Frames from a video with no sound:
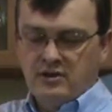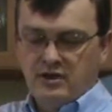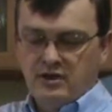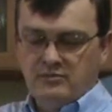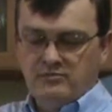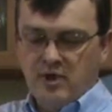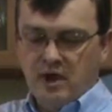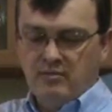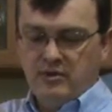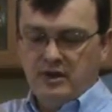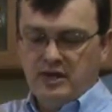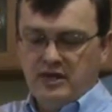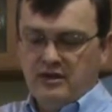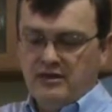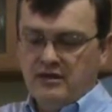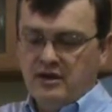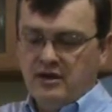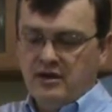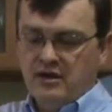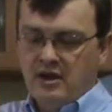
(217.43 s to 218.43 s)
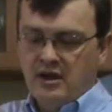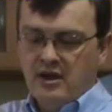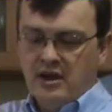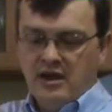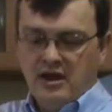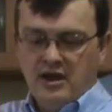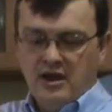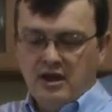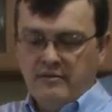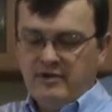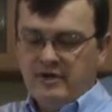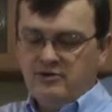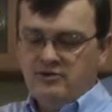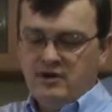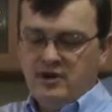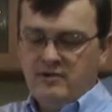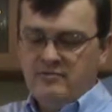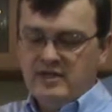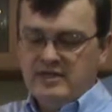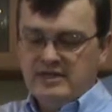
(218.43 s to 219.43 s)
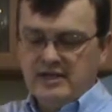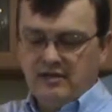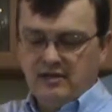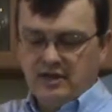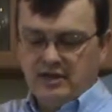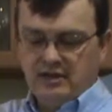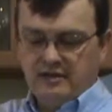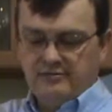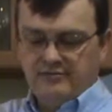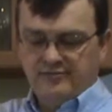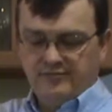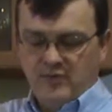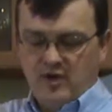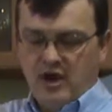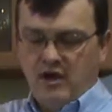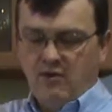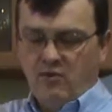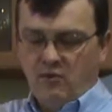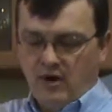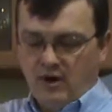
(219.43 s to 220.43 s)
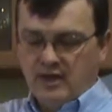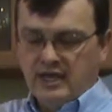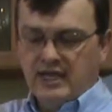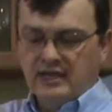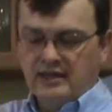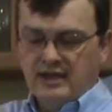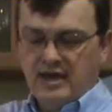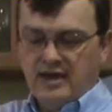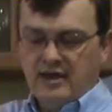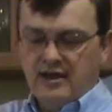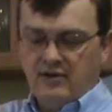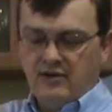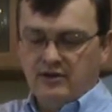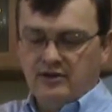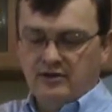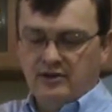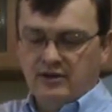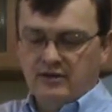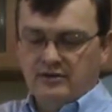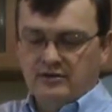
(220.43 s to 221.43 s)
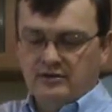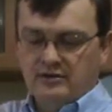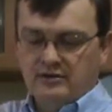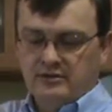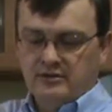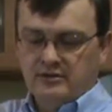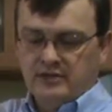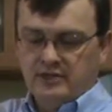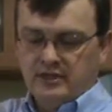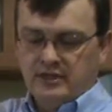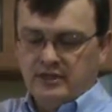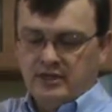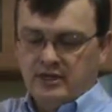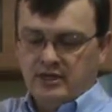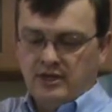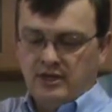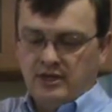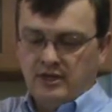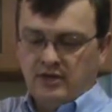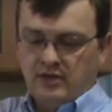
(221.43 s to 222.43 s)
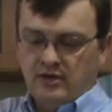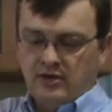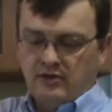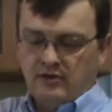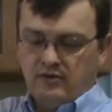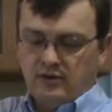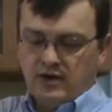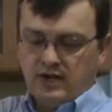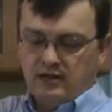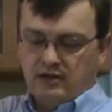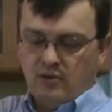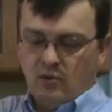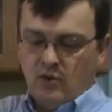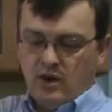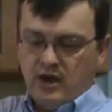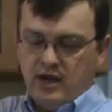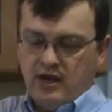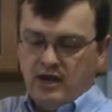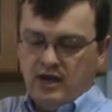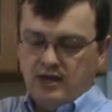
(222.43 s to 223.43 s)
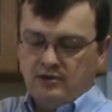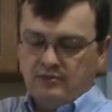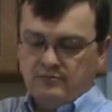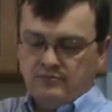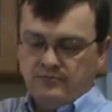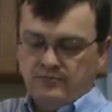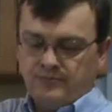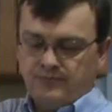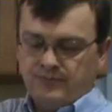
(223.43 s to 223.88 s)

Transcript: It's bubbling in there. I'm not trying to be delicate. I want to get that air in there. So I get the wine in.